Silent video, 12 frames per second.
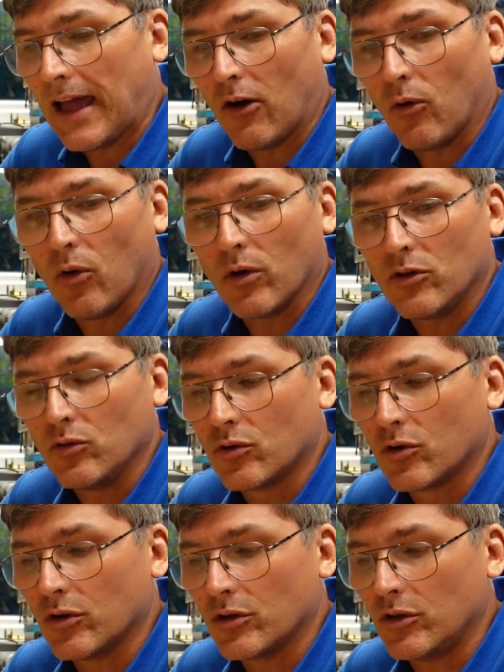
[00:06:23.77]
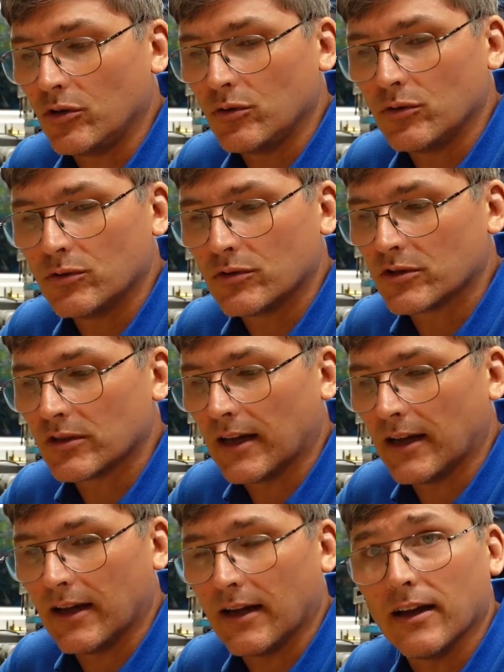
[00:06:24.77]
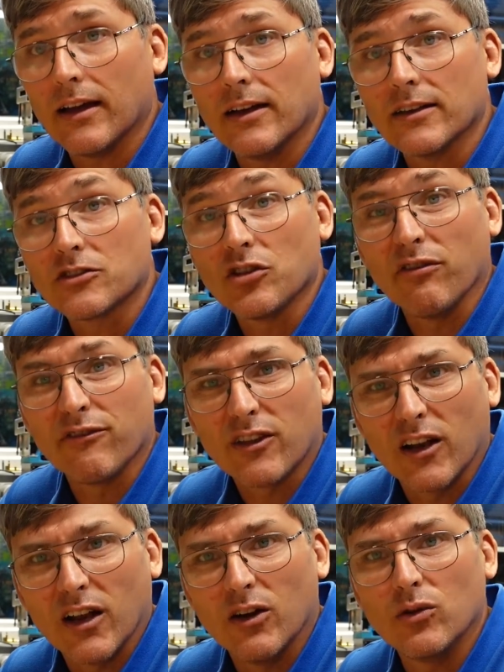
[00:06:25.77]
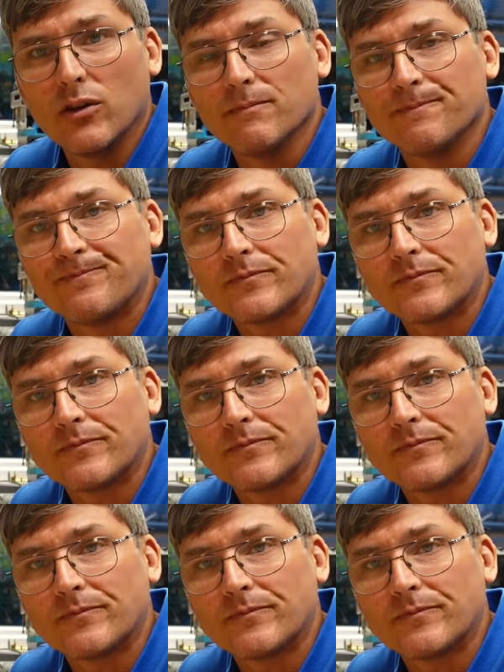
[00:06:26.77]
Or you could use a softer load.